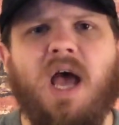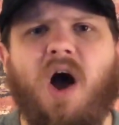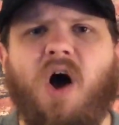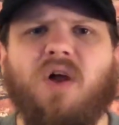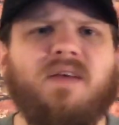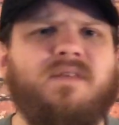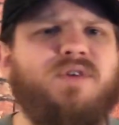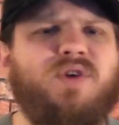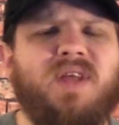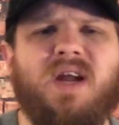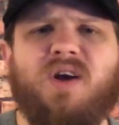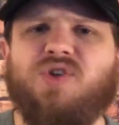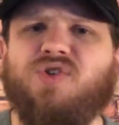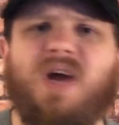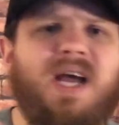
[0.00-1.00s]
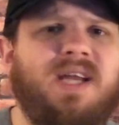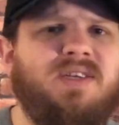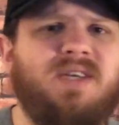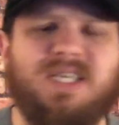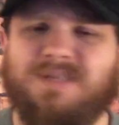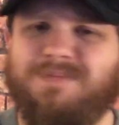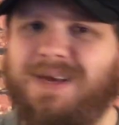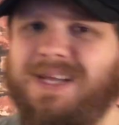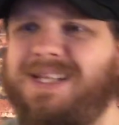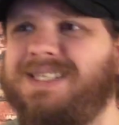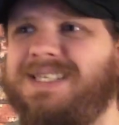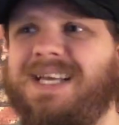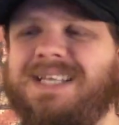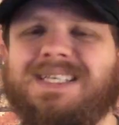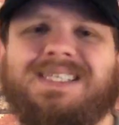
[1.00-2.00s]
All of you that are trying to explain
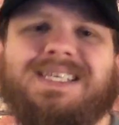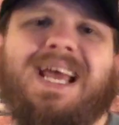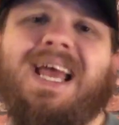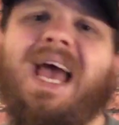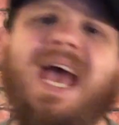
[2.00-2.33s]
these things and saying,